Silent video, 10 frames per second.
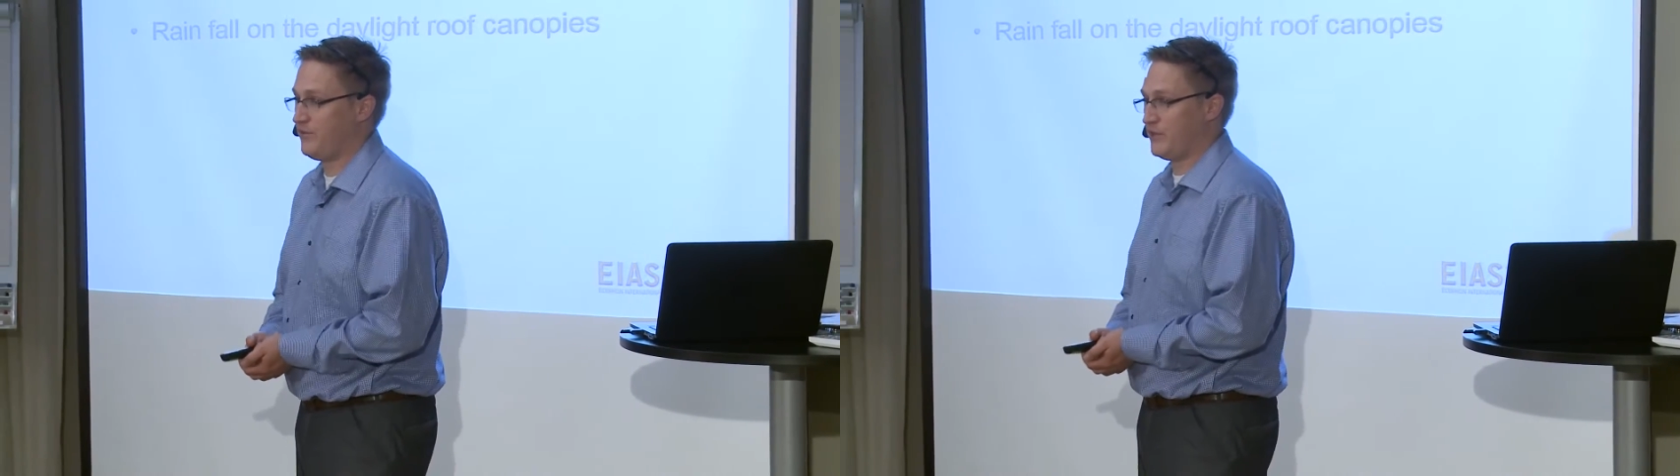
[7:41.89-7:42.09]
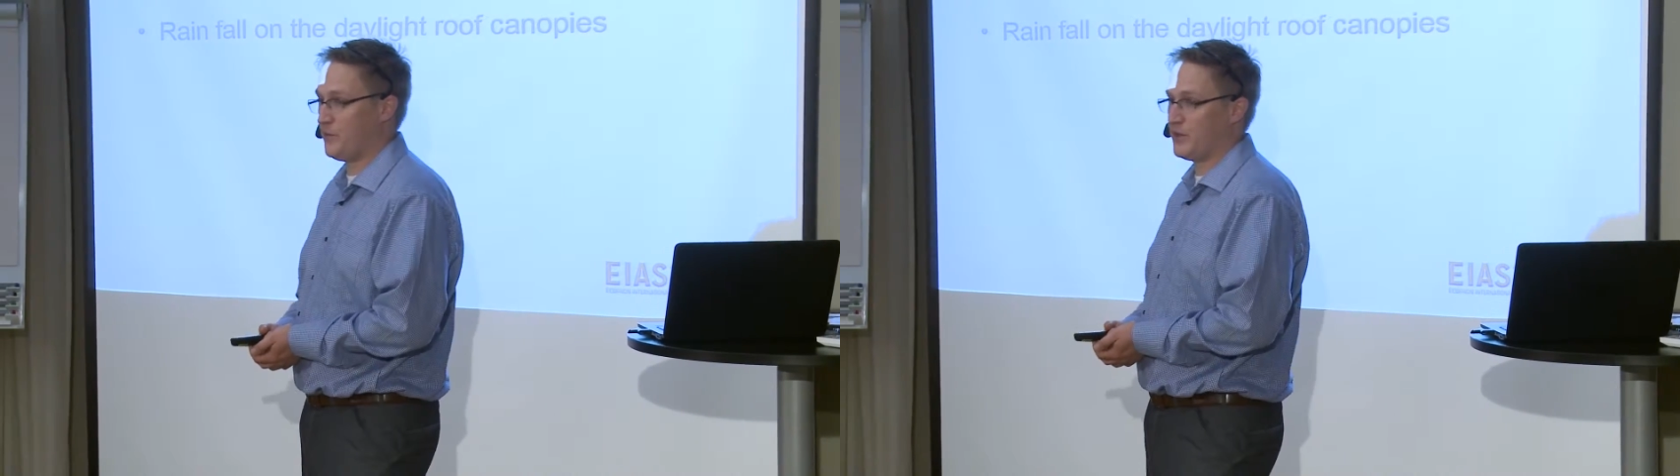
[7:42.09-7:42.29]

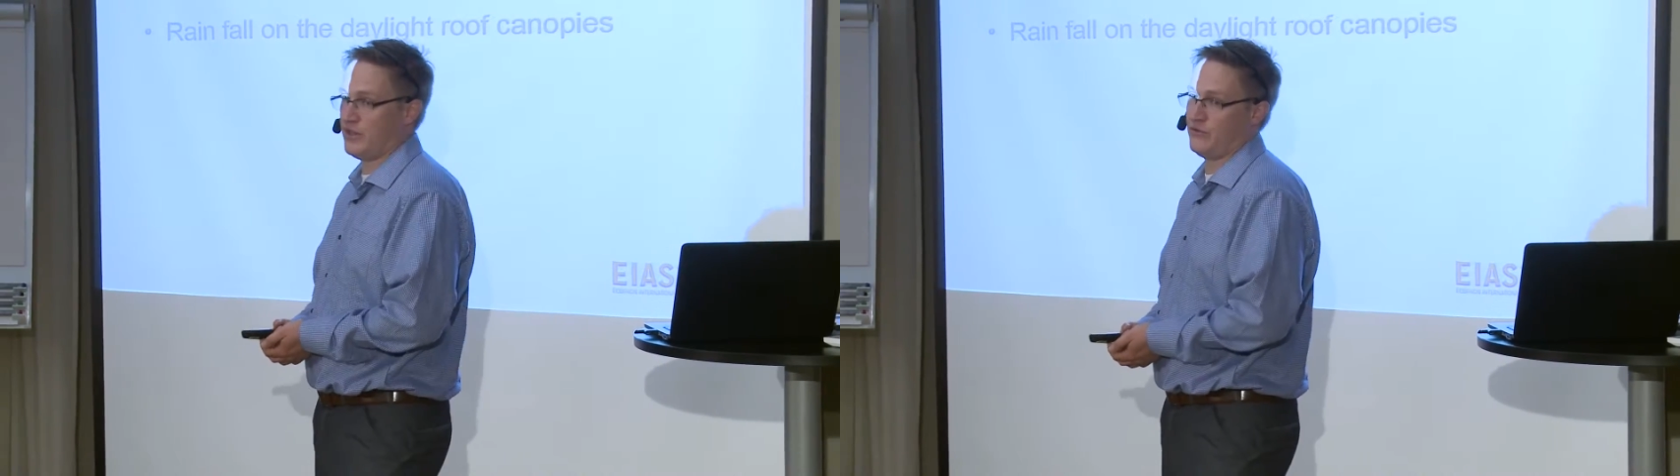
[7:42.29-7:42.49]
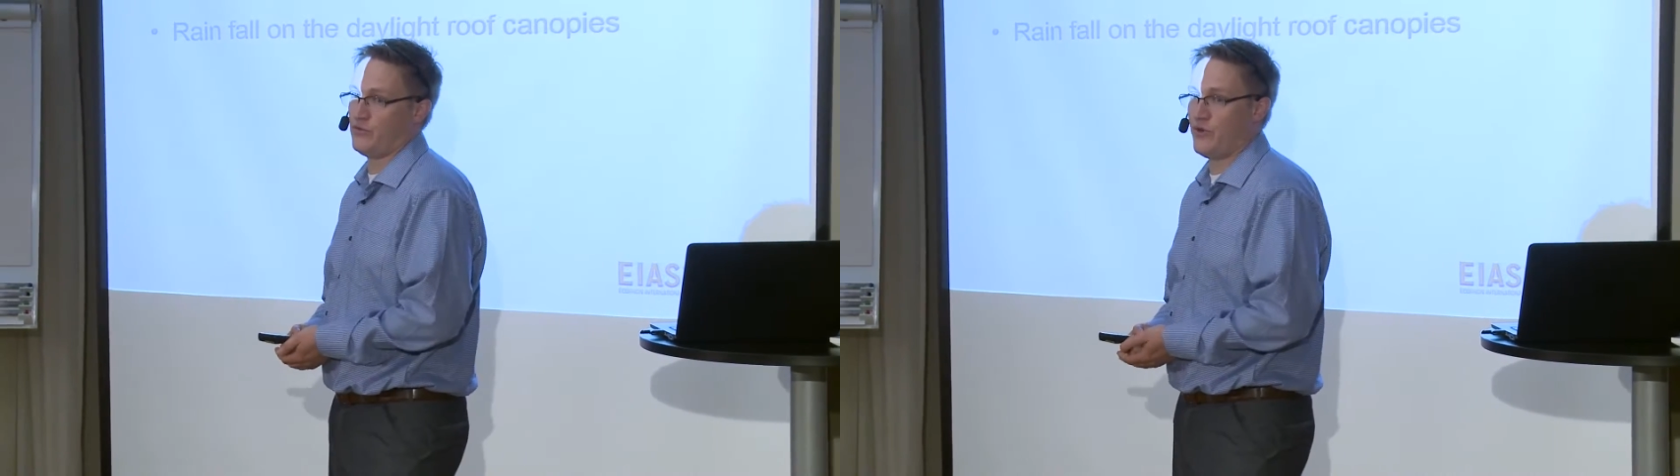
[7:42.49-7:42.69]

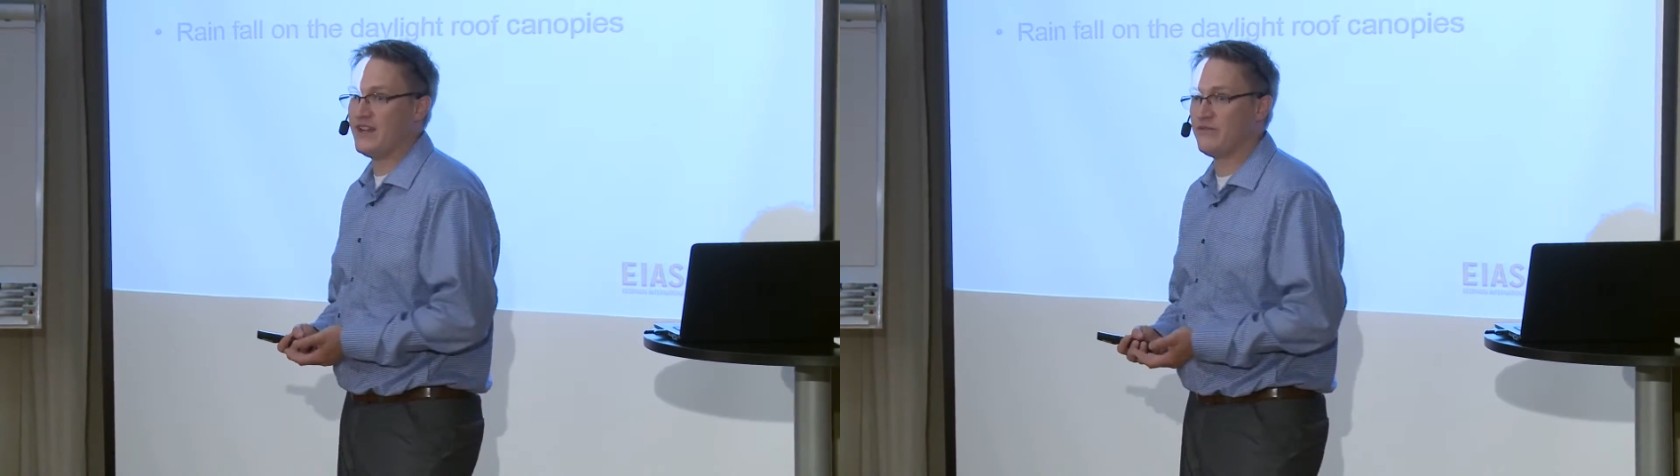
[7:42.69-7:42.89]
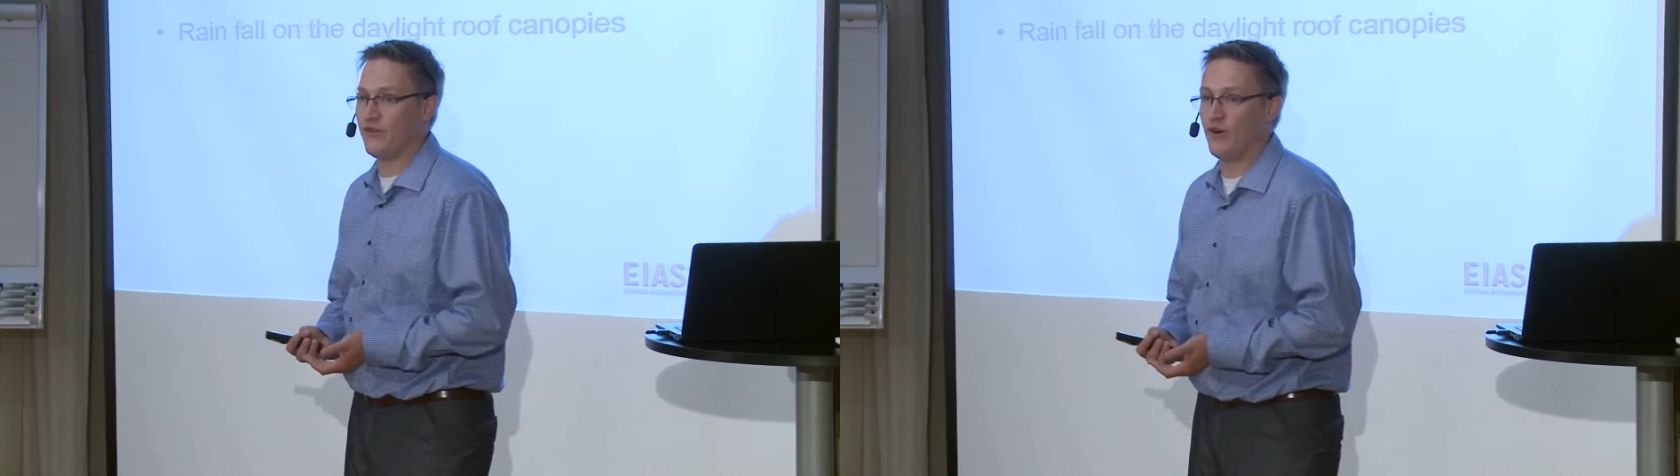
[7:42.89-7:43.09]
phenomenon of
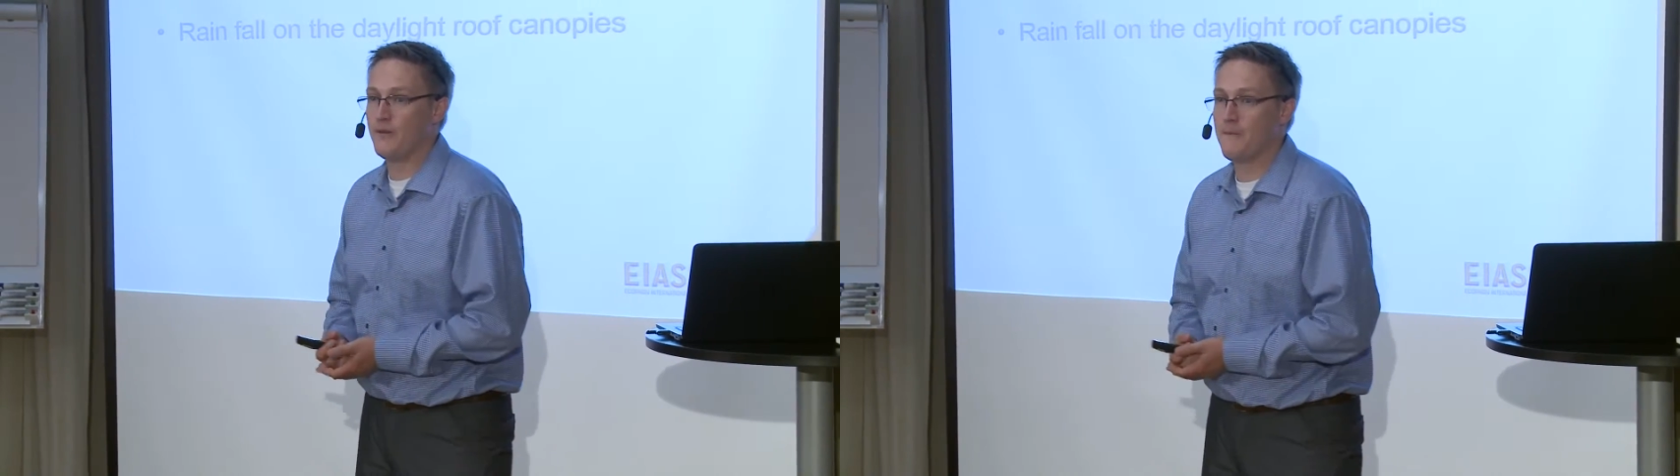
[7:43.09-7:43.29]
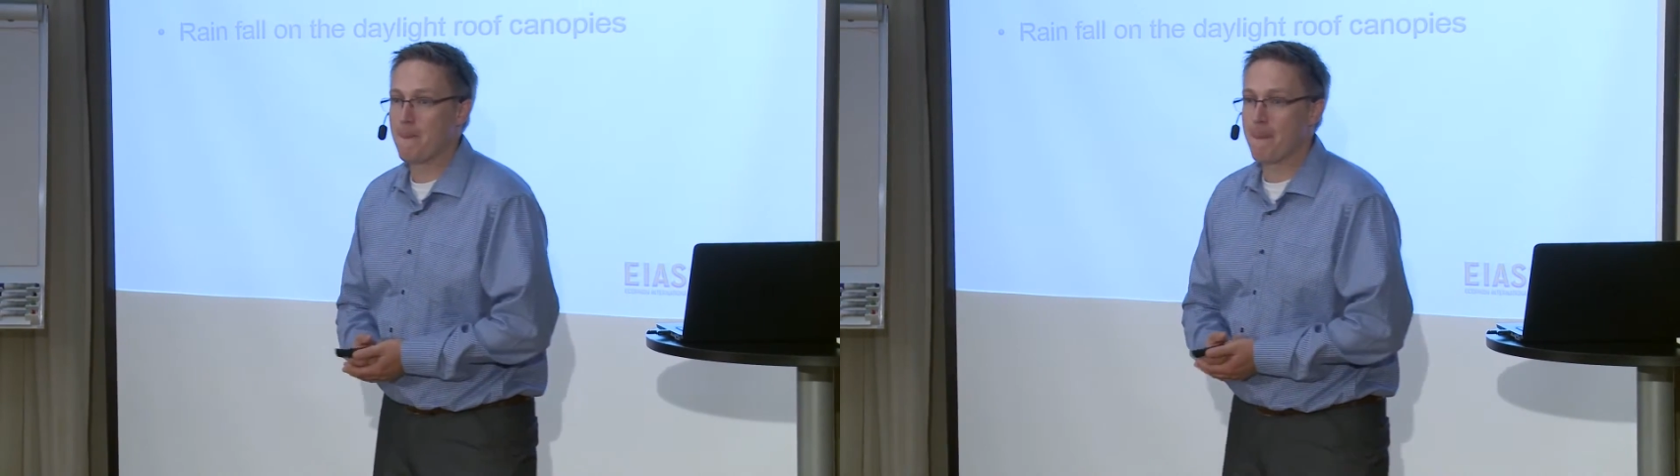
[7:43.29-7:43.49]
rainfall.